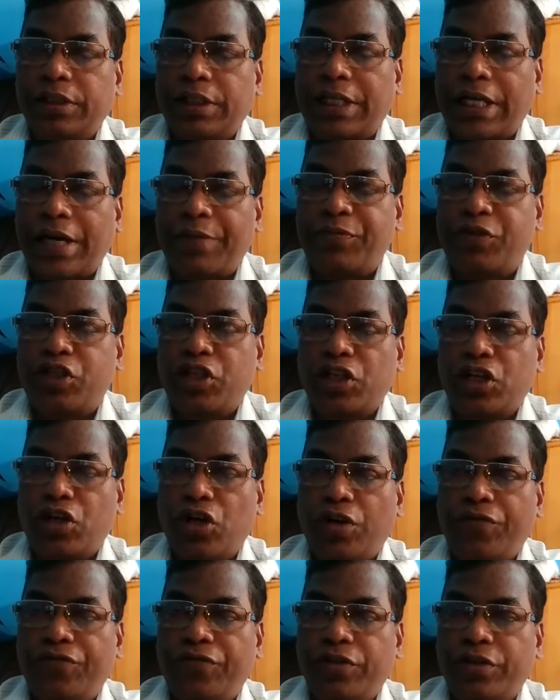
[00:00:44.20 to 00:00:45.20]
capture
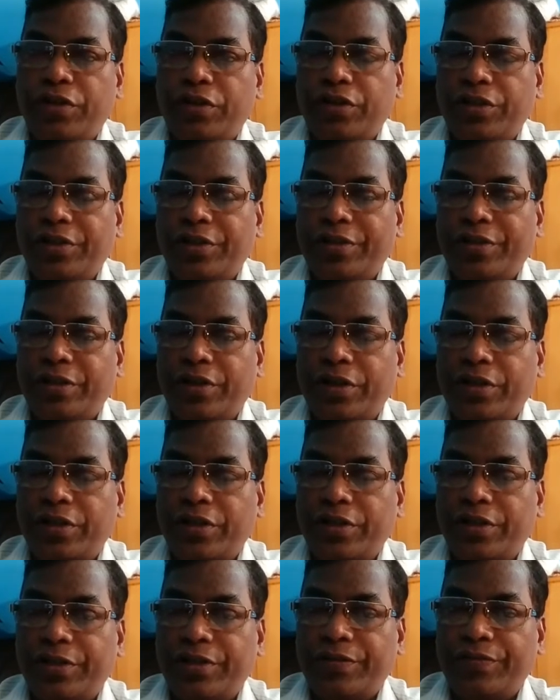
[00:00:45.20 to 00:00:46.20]
of
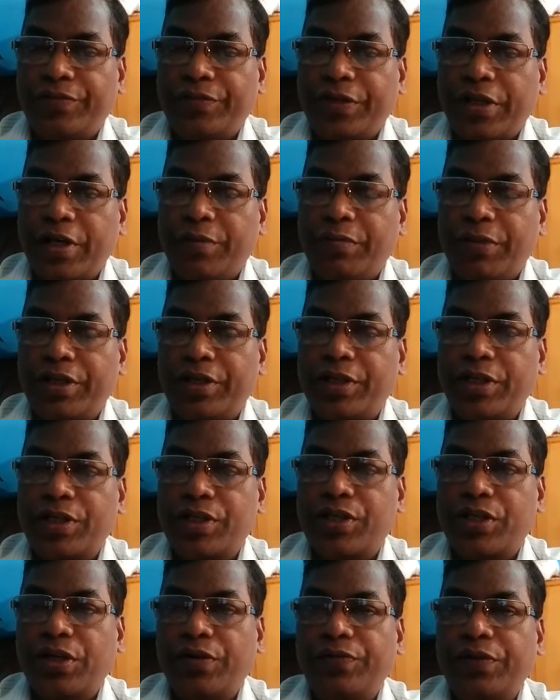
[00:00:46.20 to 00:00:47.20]
the
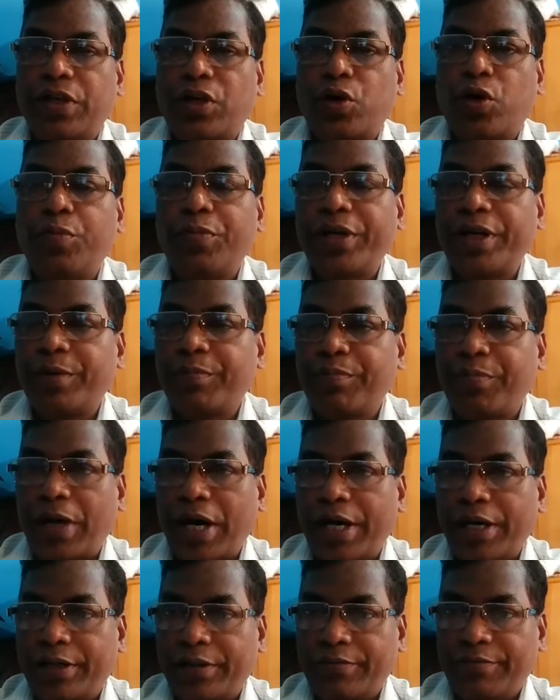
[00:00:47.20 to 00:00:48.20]
emergence of the Roman
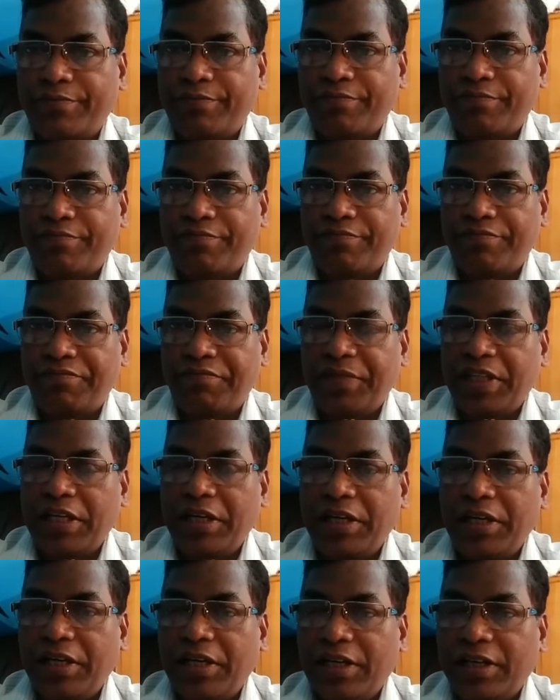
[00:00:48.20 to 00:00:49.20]
Empire.
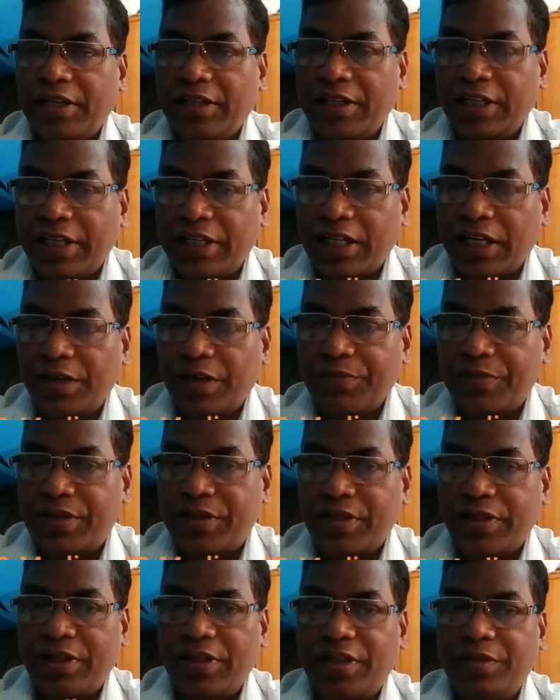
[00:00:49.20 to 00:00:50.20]
Then comes
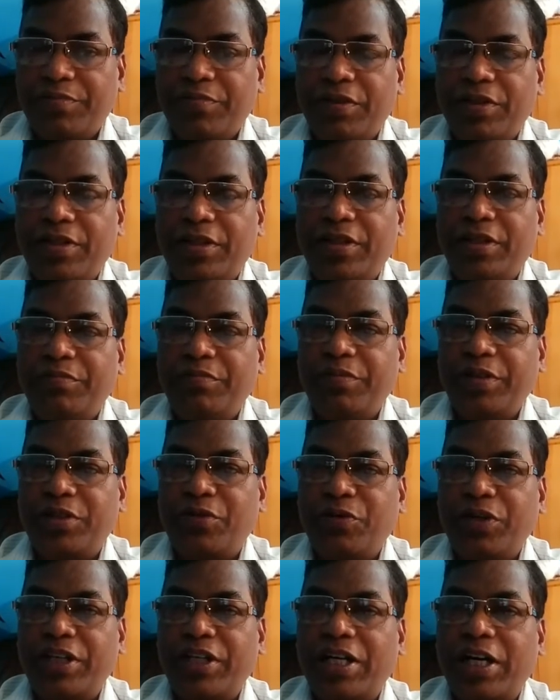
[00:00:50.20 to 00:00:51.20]
in
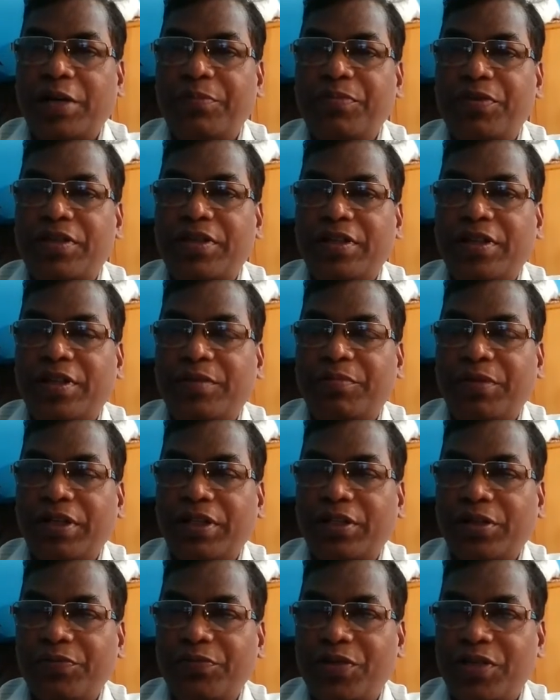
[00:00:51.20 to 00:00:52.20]
between comes the
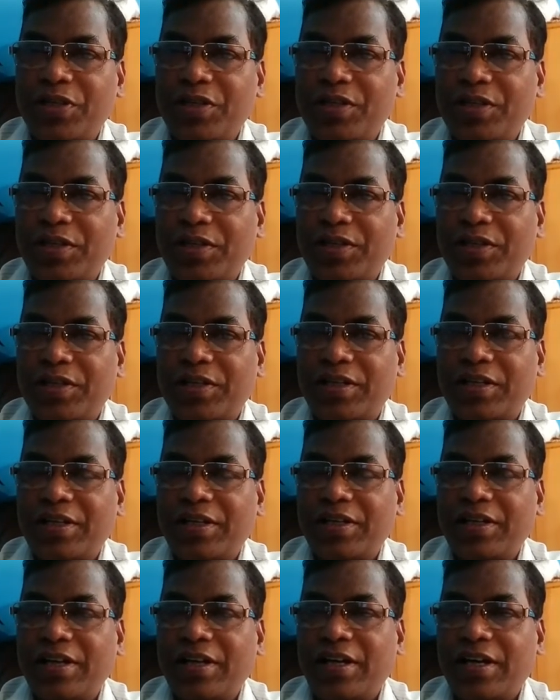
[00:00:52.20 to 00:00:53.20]
birth of Jesus,
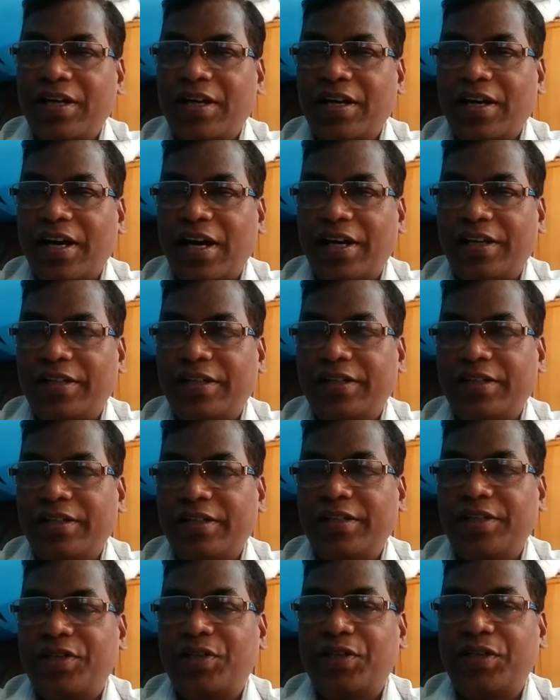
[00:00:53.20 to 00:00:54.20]
and then
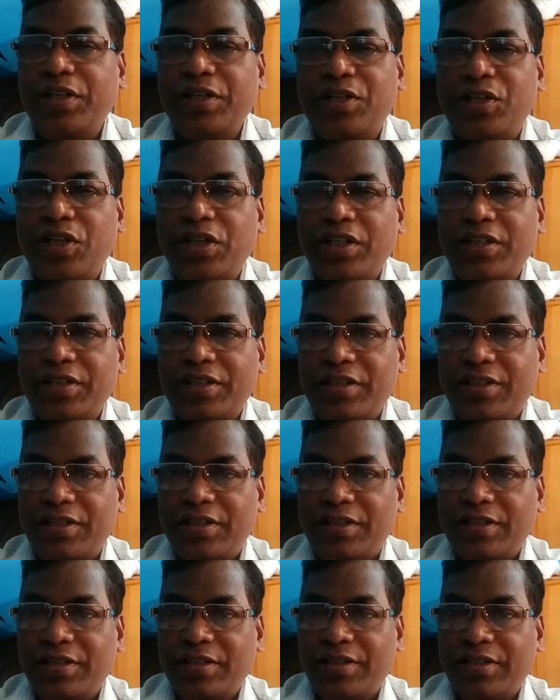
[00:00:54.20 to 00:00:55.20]
his
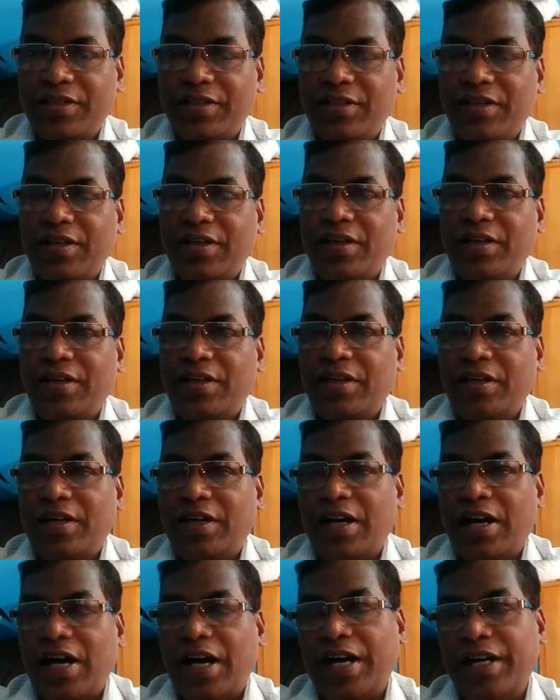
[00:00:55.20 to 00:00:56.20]
teachings,
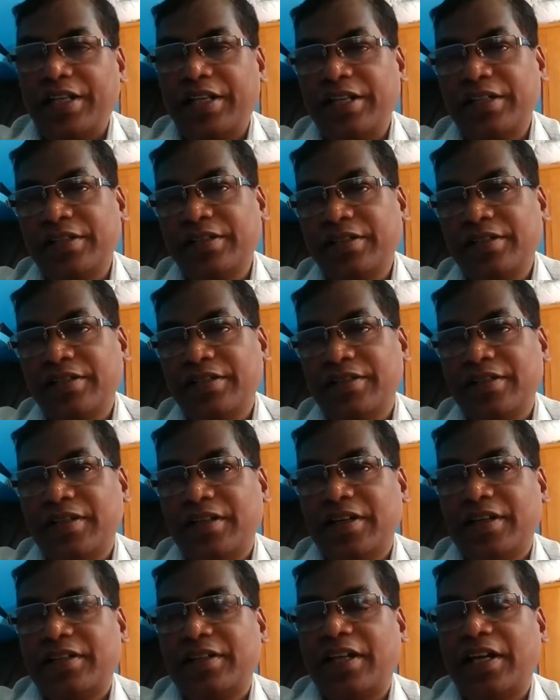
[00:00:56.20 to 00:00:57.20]
and then
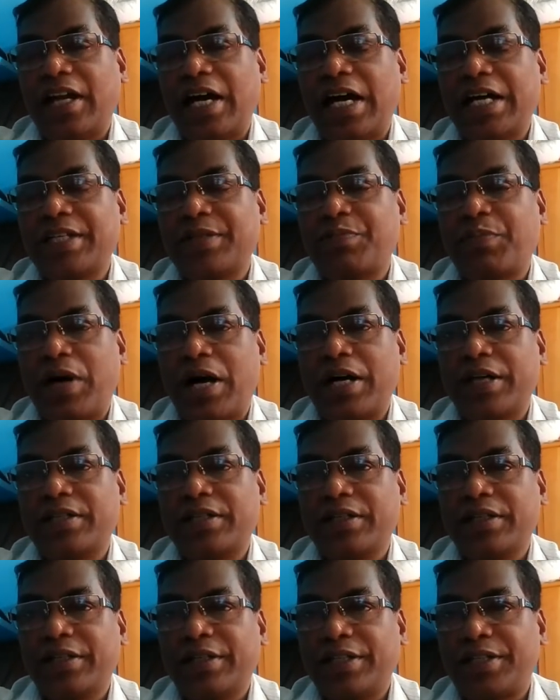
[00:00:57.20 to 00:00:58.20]
the last part,
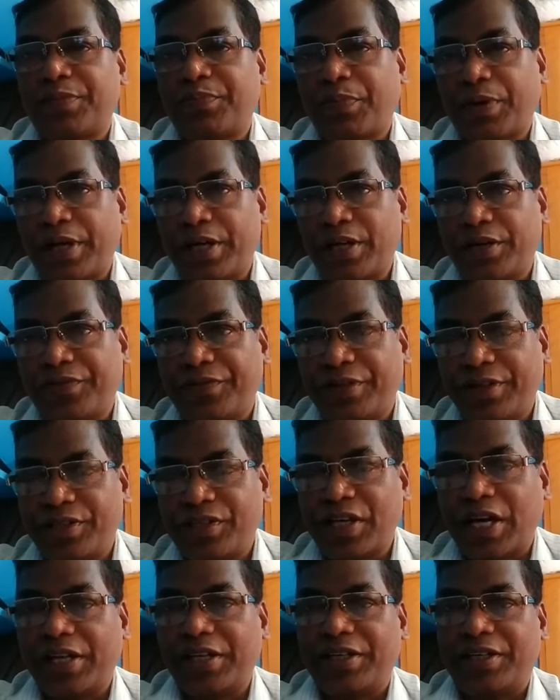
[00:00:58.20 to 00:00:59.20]
the spread of
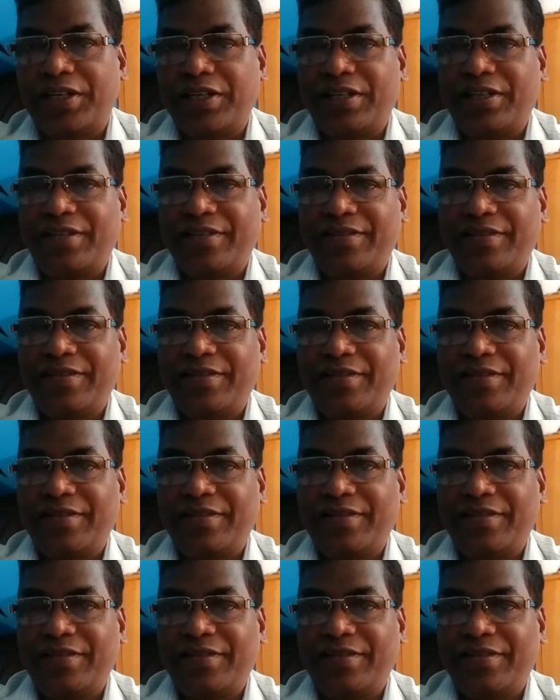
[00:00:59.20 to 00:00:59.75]
Christianity.